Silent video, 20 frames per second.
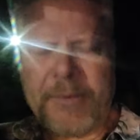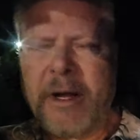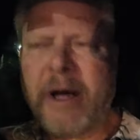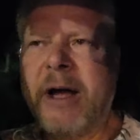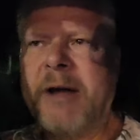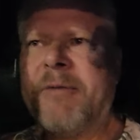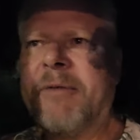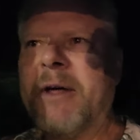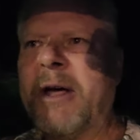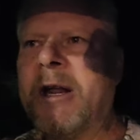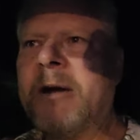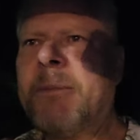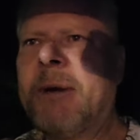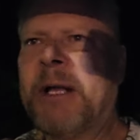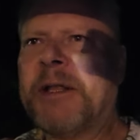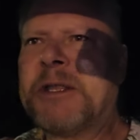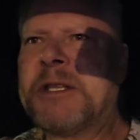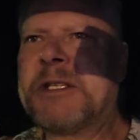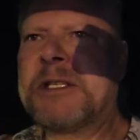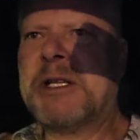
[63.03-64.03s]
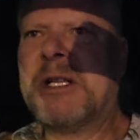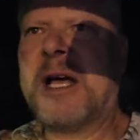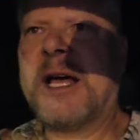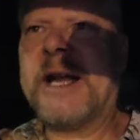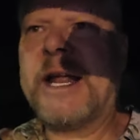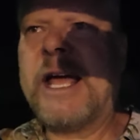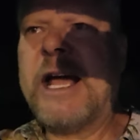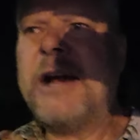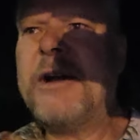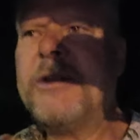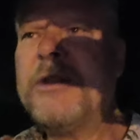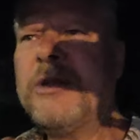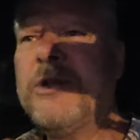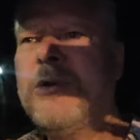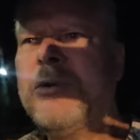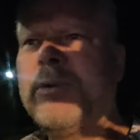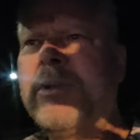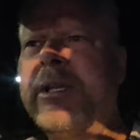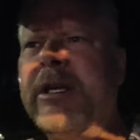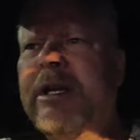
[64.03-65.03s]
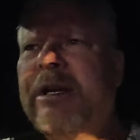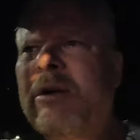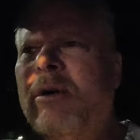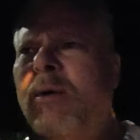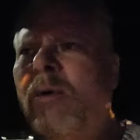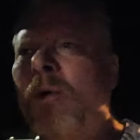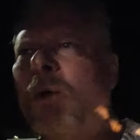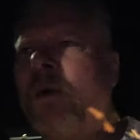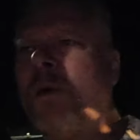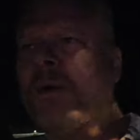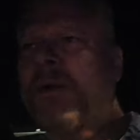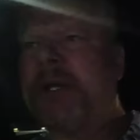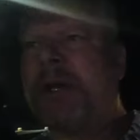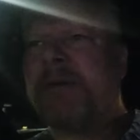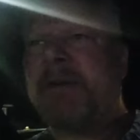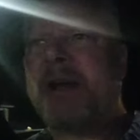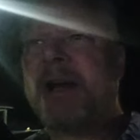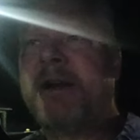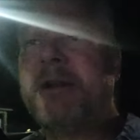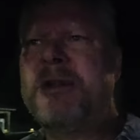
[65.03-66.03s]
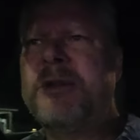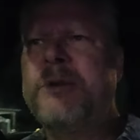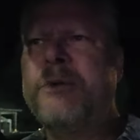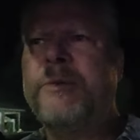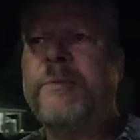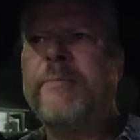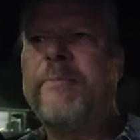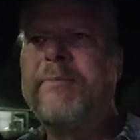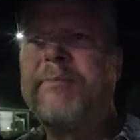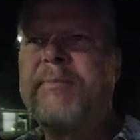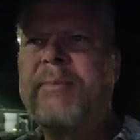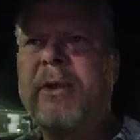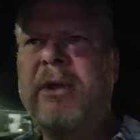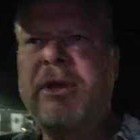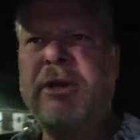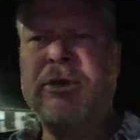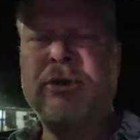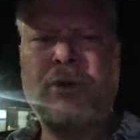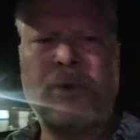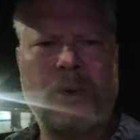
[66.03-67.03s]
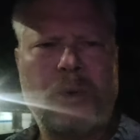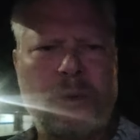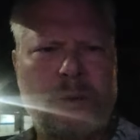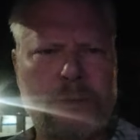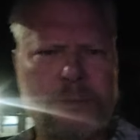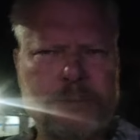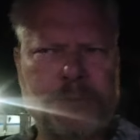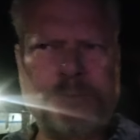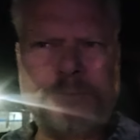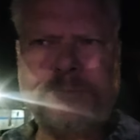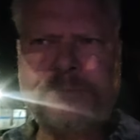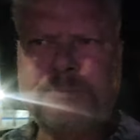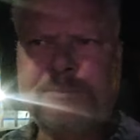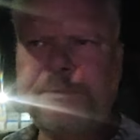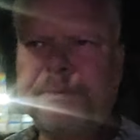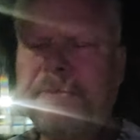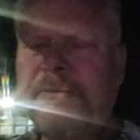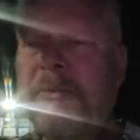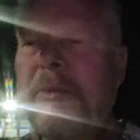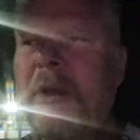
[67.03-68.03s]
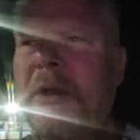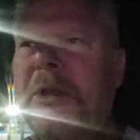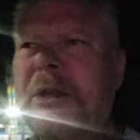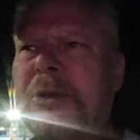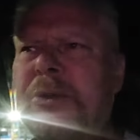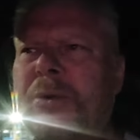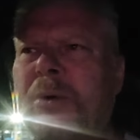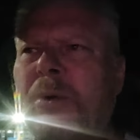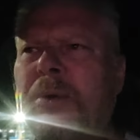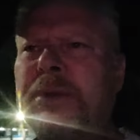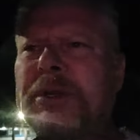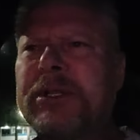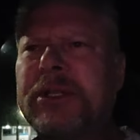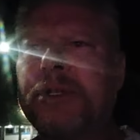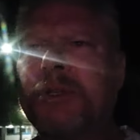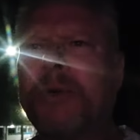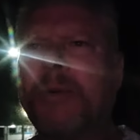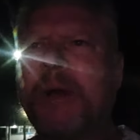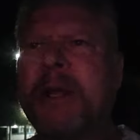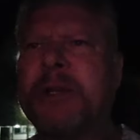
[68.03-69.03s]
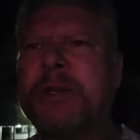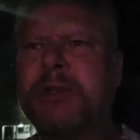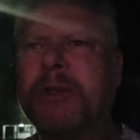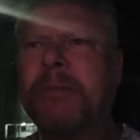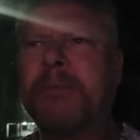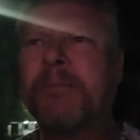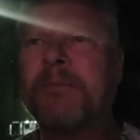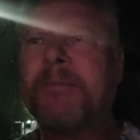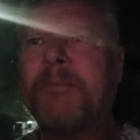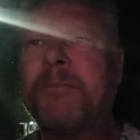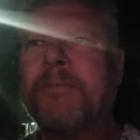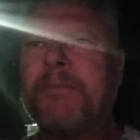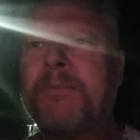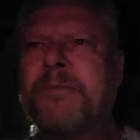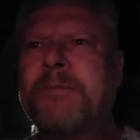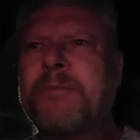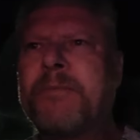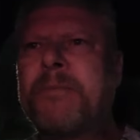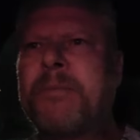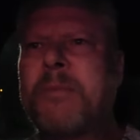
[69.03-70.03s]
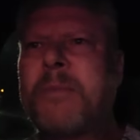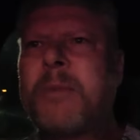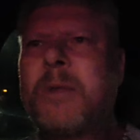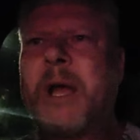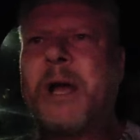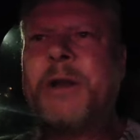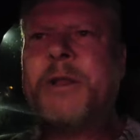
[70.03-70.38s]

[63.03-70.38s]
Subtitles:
Now, I thought about this a lot. How do you get a hold of, how do you control the situation?